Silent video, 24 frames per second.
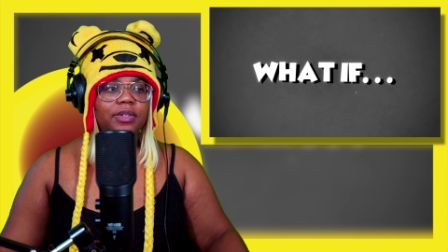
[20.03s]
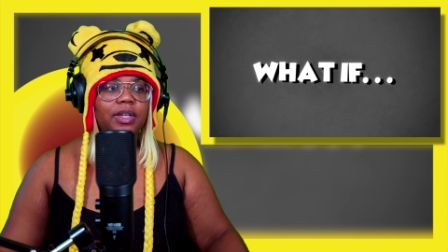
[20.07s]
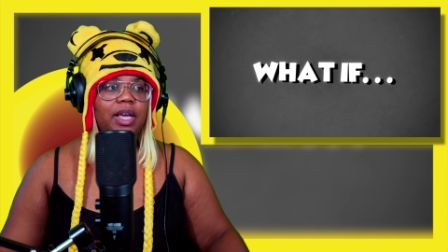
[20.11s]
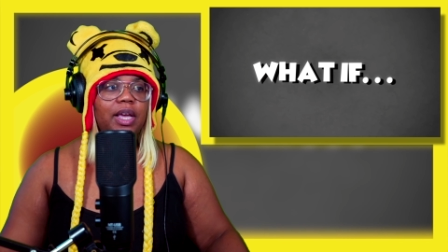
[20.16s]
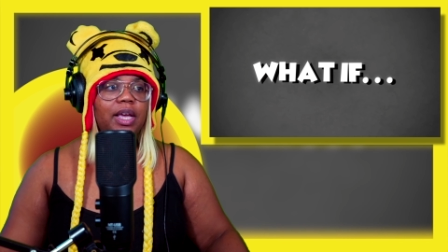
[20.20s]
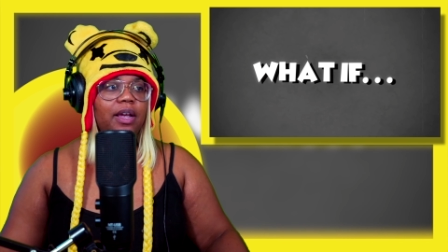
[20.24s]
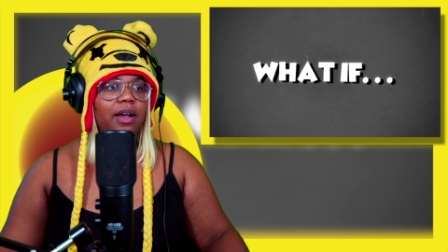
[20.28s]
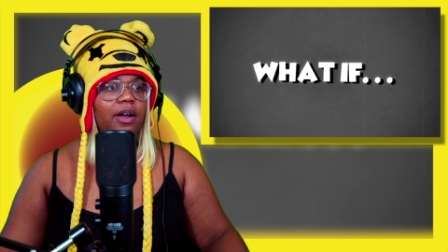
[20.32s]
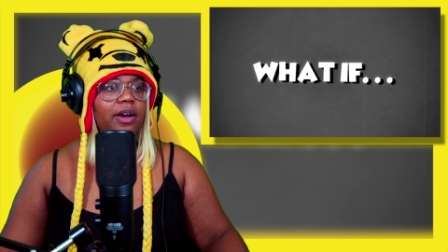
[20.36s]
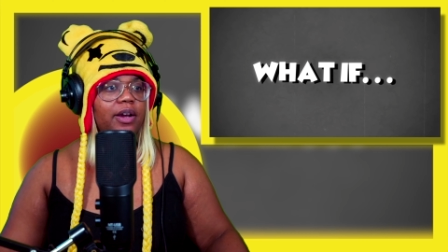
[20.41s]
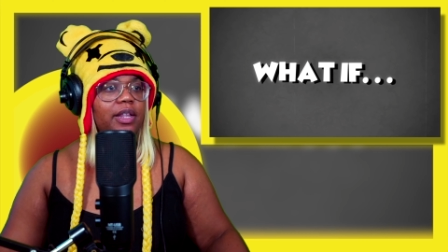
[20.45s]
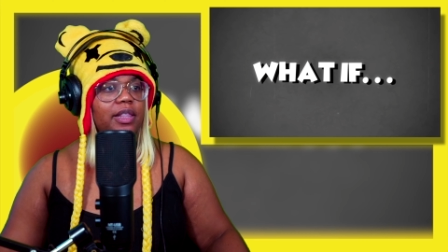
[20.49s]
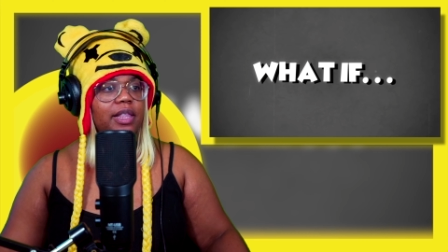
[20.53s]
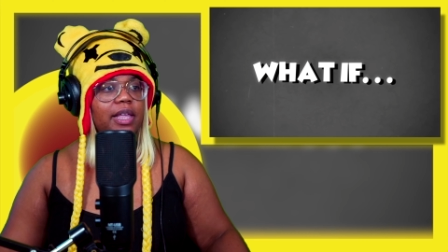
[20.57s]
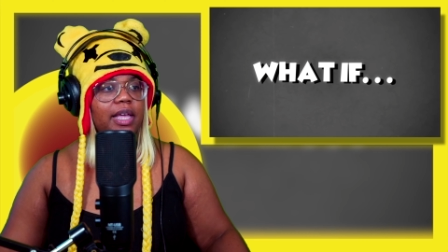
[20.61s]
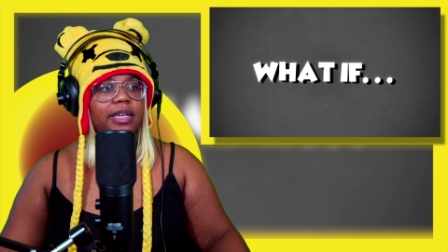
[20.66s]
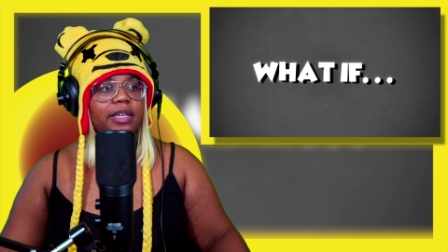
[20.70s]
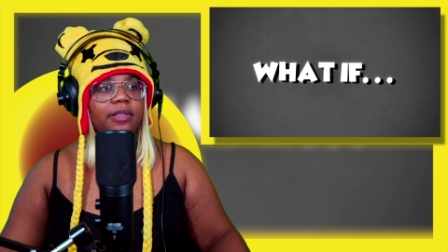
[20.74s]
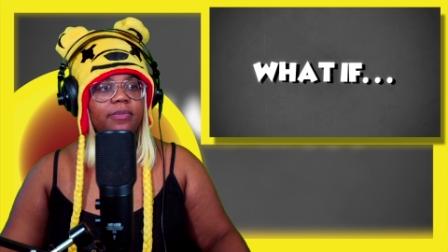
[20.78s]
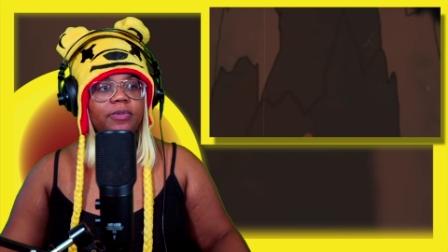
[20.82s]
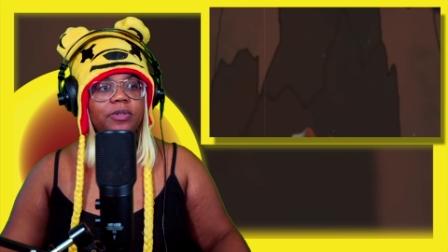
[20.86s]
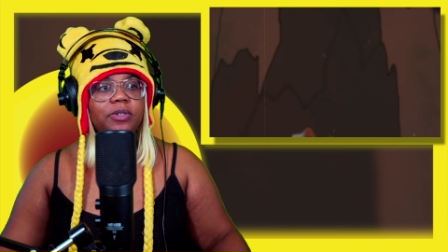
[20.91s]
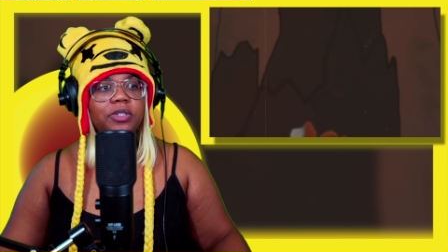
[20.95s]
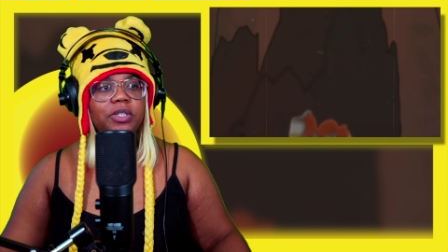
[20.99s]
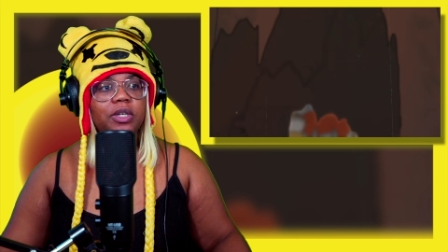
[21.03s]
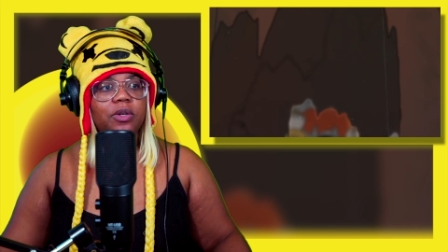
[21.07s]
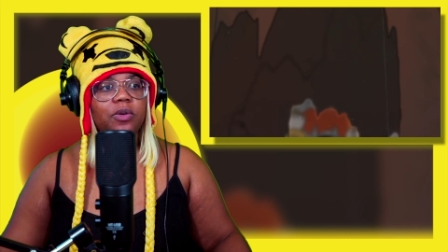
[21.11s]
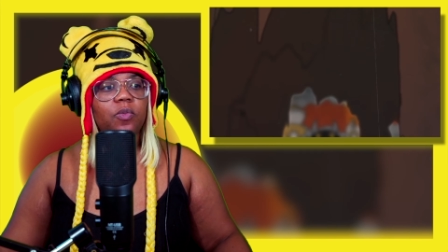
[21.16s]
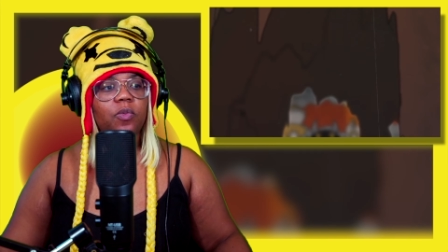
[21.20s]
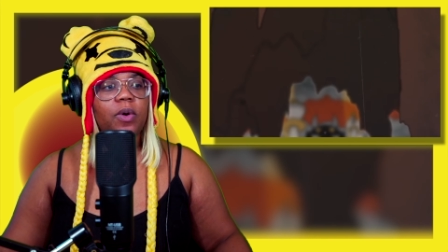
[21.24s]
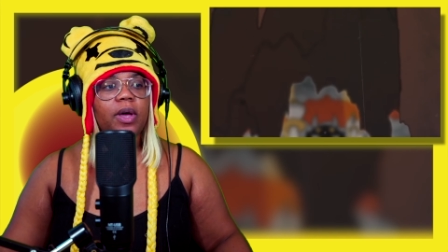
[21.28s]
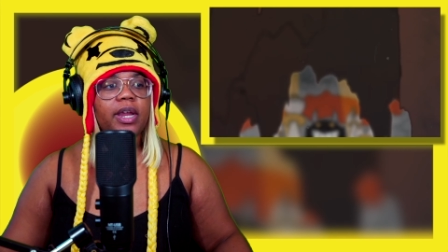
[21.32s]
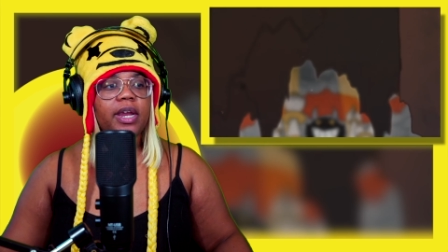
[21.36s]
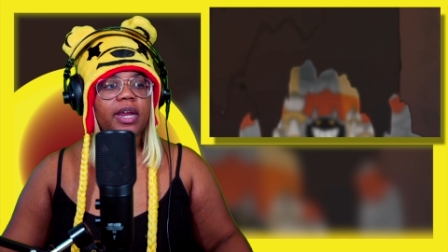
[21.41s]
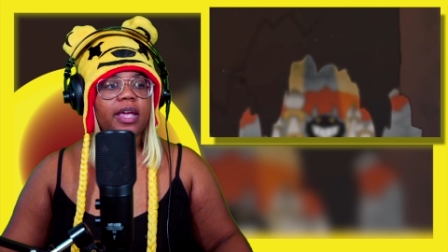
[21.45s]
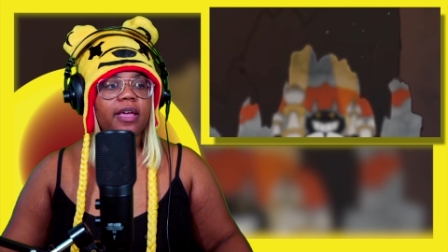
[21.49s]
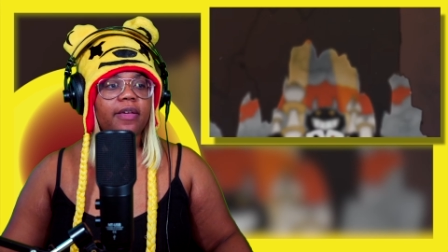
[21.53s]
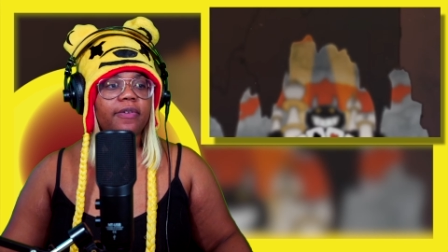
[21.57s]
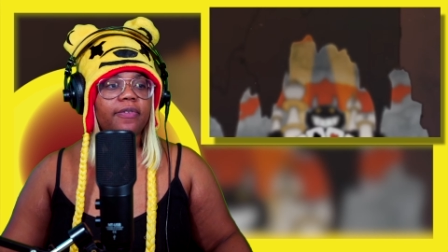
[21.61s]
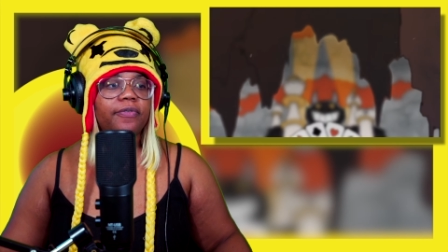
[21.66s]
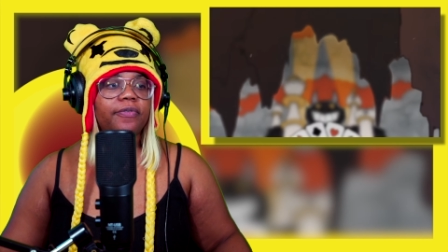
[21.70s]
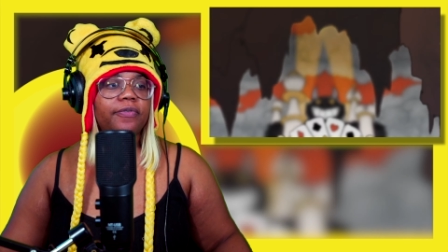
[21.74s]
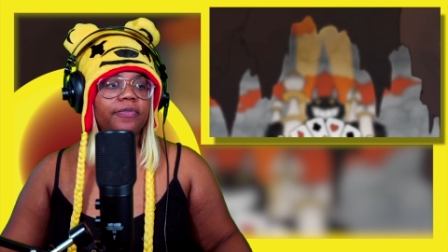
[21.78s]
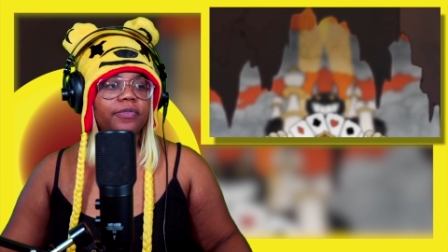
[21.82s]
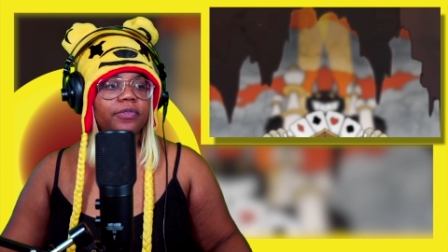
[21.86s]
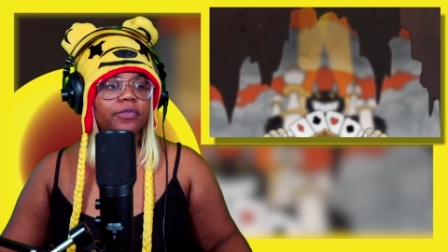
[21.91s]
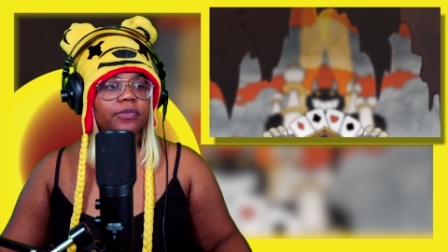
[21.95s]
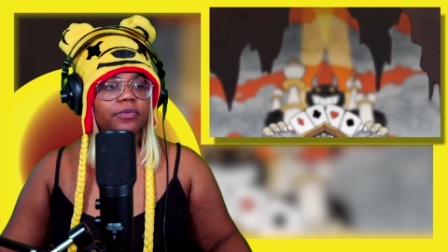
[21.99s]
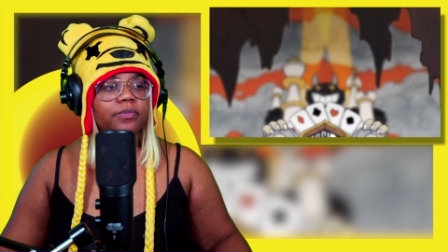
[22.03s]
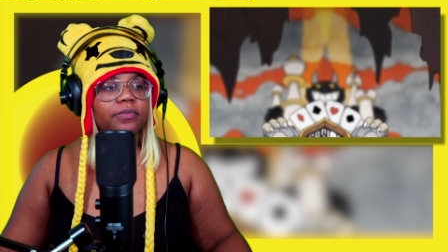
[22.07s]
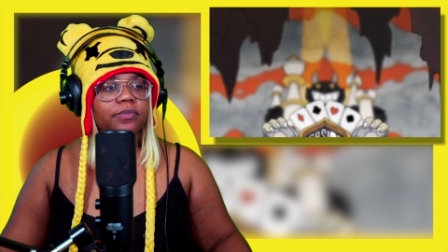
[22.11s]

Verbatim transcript: okay, already liking the music. What if?